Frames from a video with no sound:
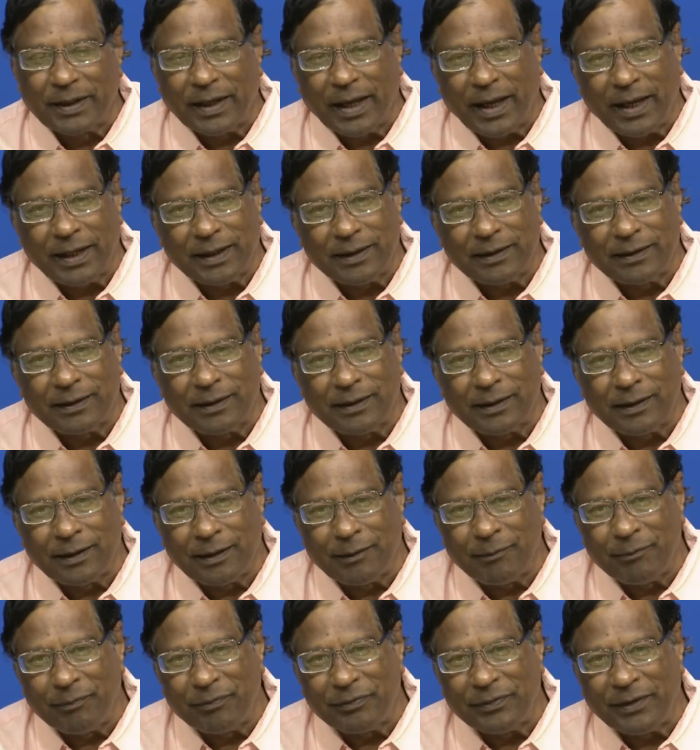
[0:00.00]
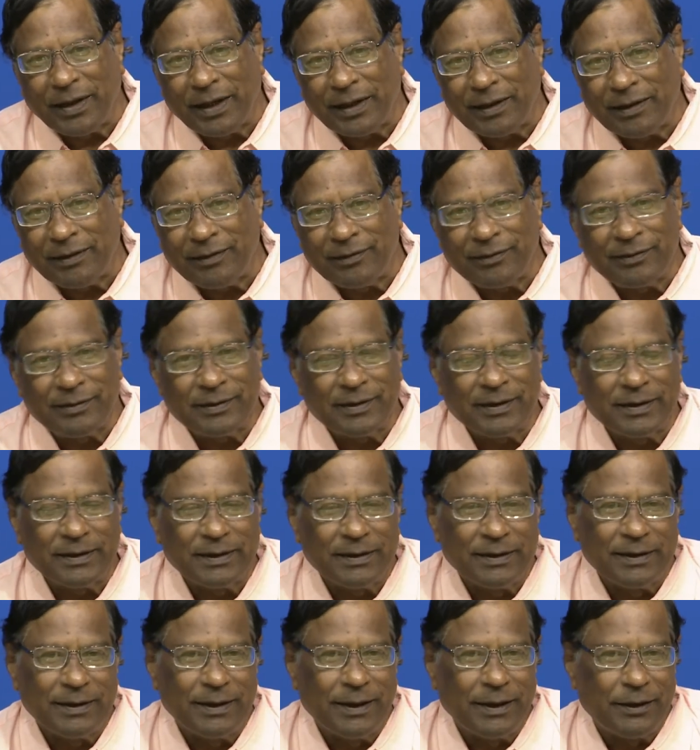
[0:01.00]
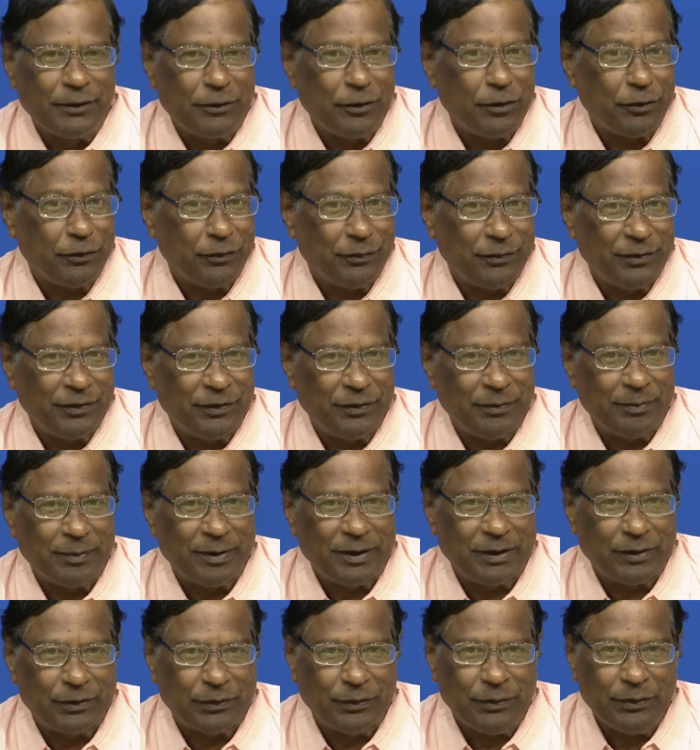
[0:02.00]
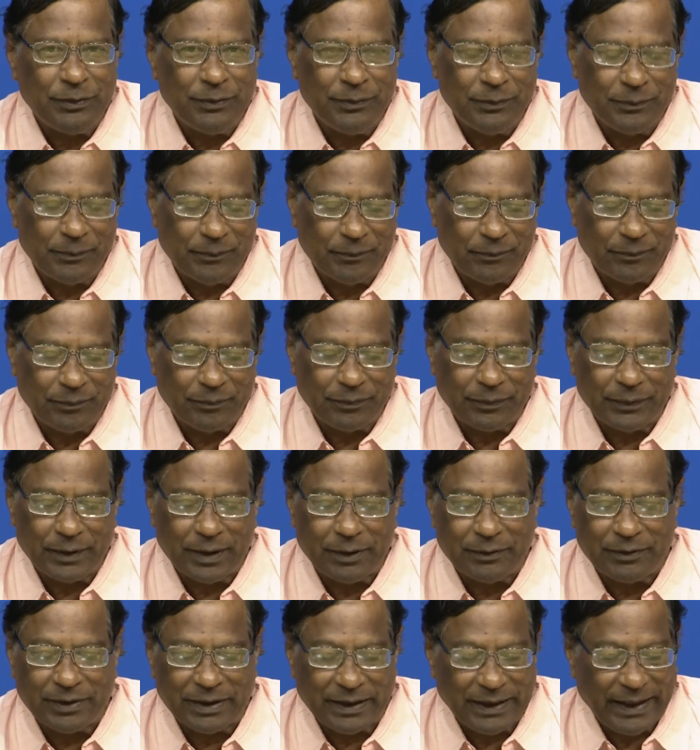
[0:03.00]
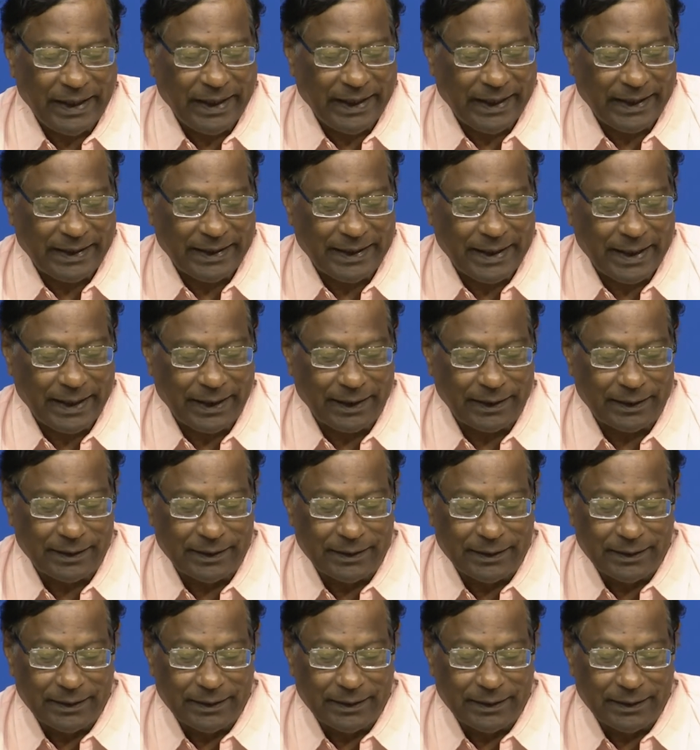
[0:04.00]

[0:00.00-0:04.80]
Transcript: and that is not visible to our naked eye.